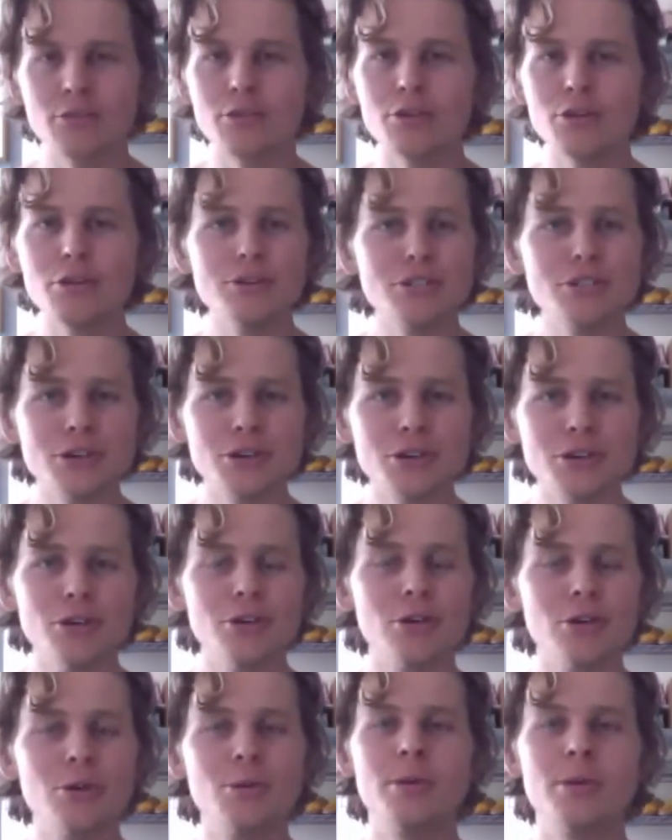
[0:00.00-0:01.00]
through
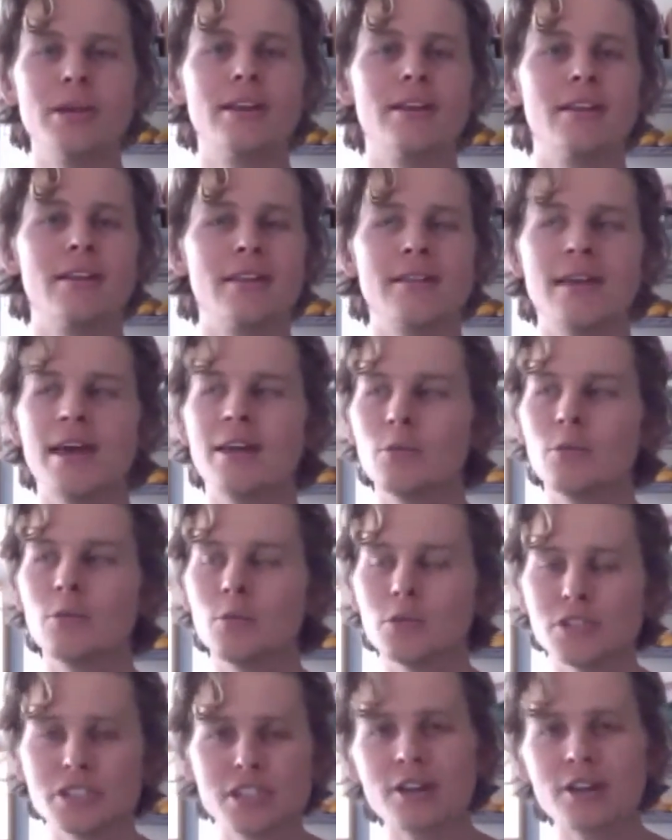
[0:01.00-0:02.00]
YouTube and at
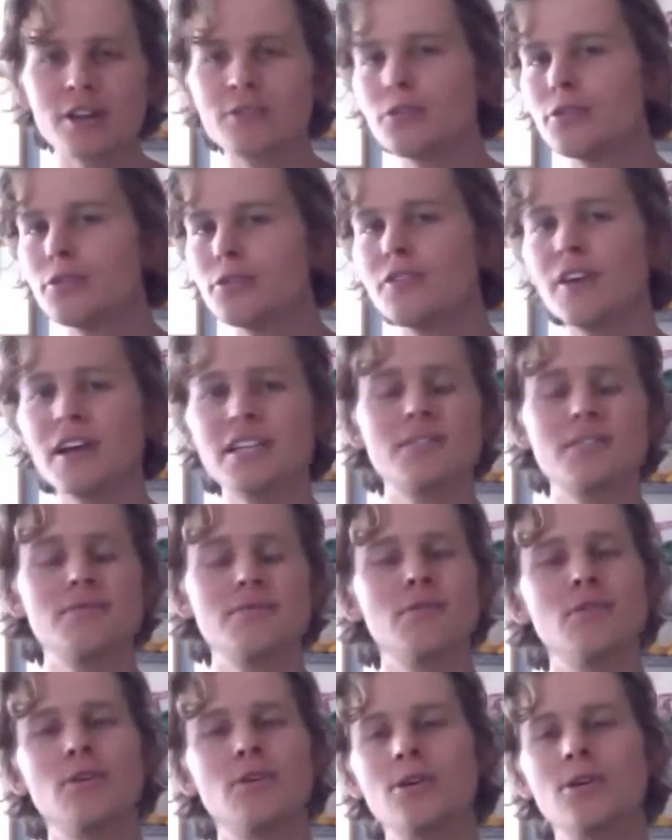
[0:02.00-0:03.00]
Woodstock Fruit
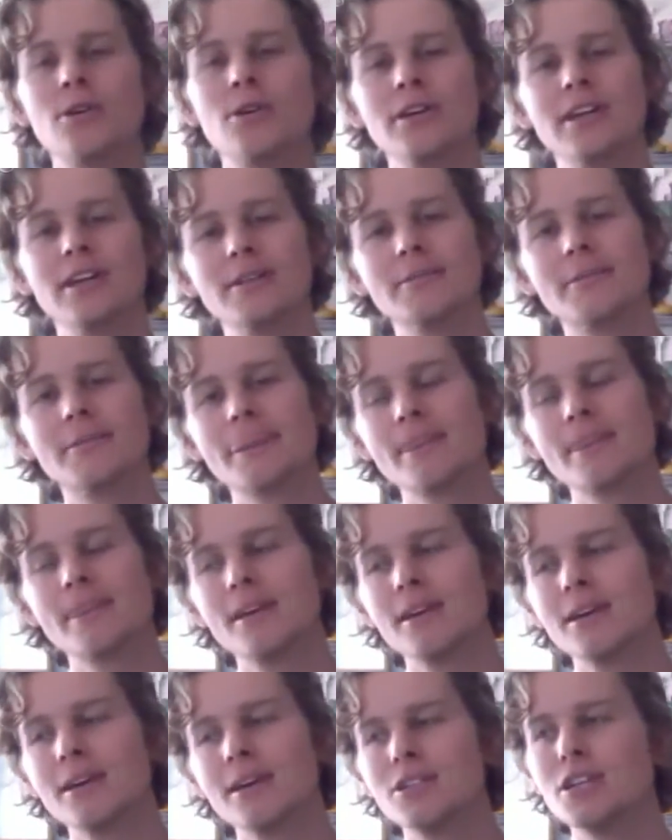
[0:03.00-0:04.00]
Festival and
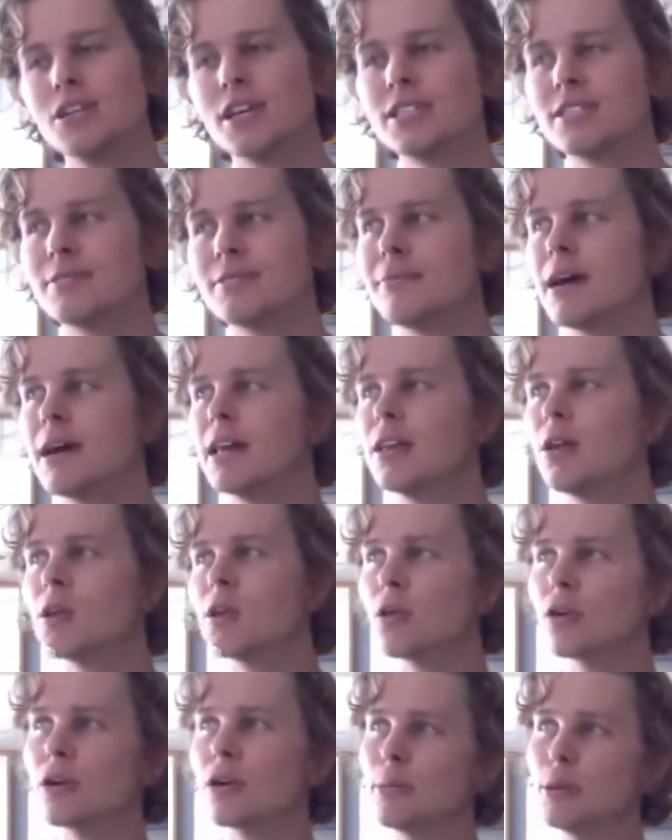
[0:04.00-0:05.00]
just in my
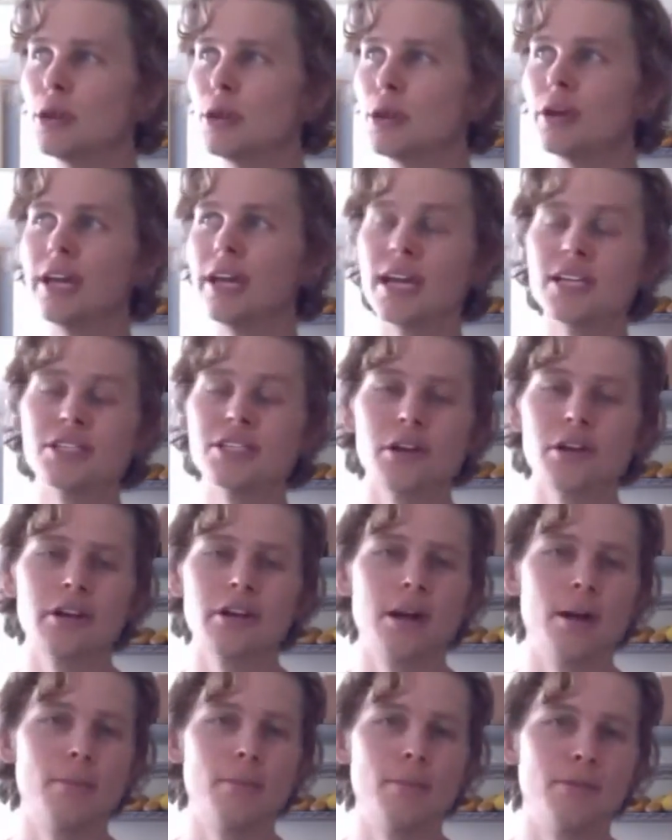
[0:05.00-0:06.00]
local community. I
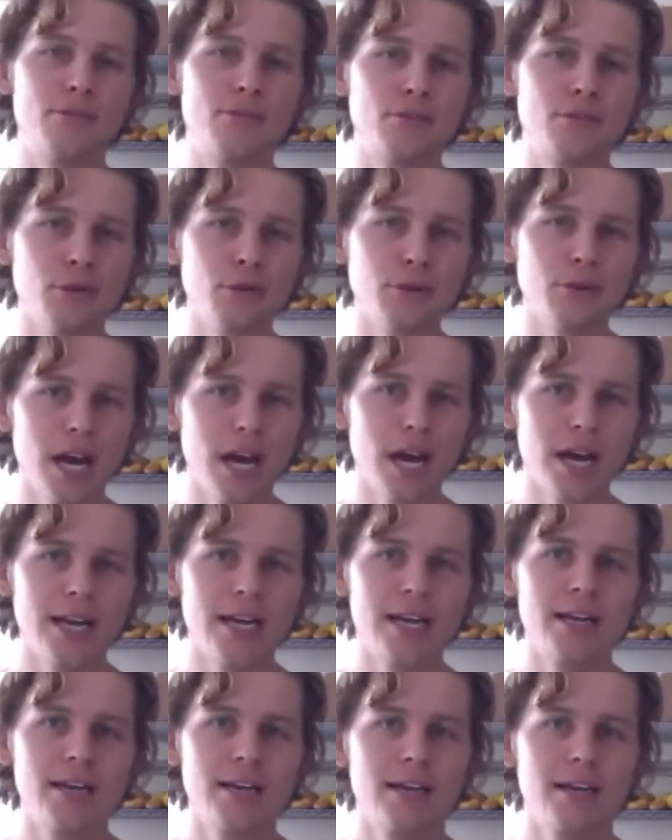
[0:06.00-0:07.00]
started up a
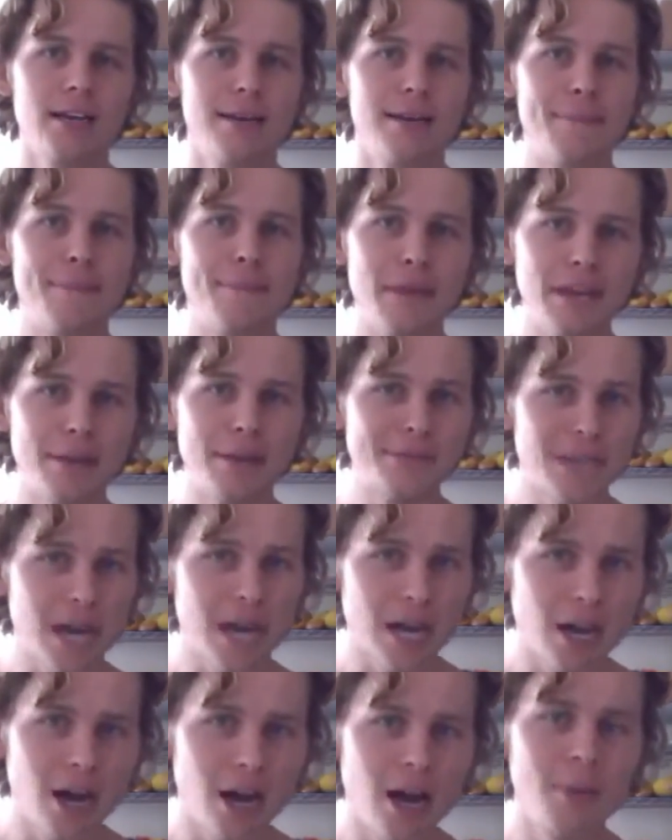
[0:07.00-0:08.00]

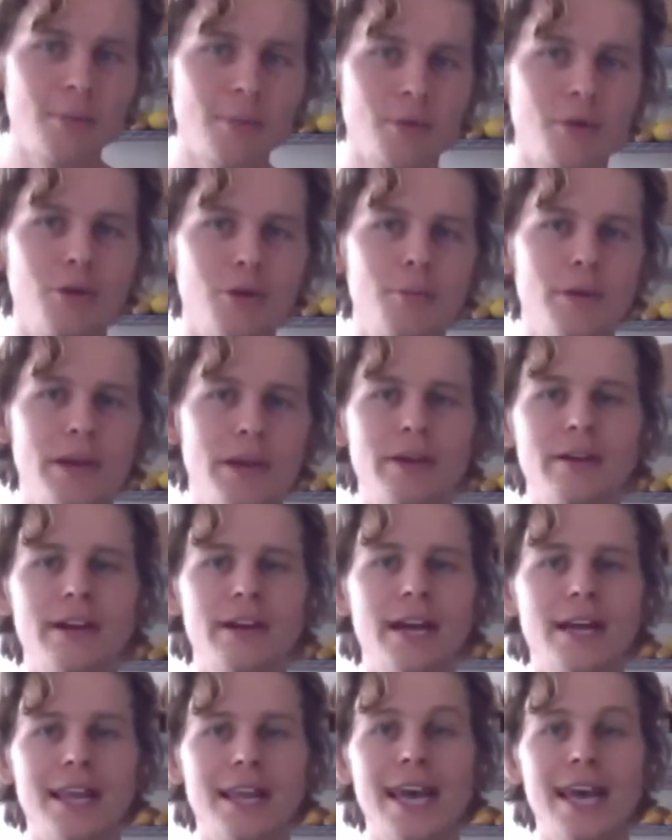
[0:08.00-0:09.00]
fruitluckmeetup.com group here in
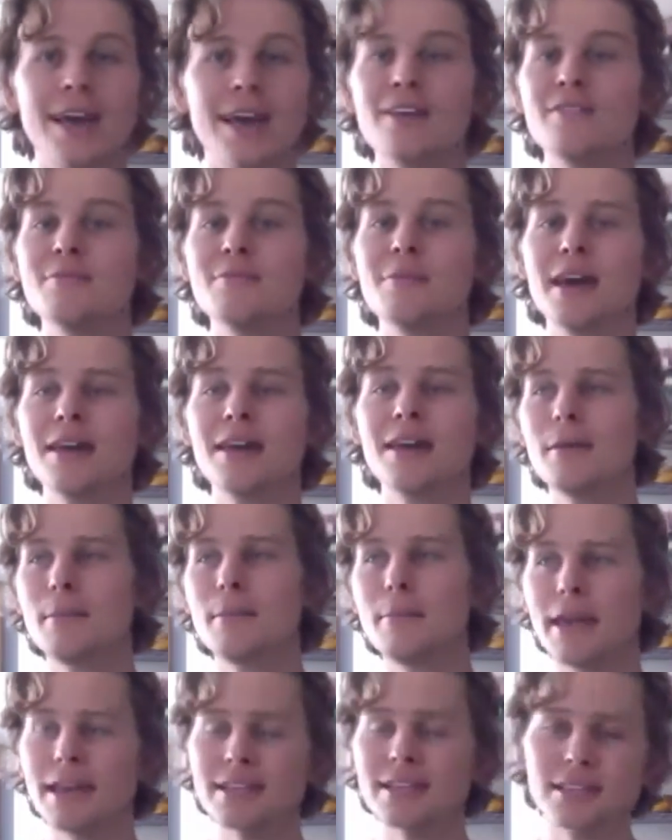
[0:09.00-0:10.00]
LA, and I've met
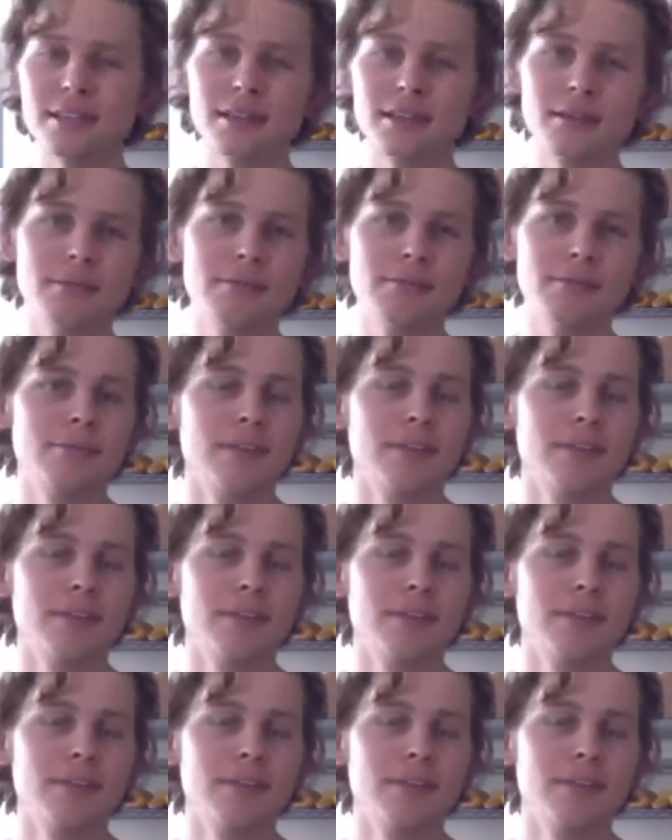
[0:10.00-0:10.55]
amazing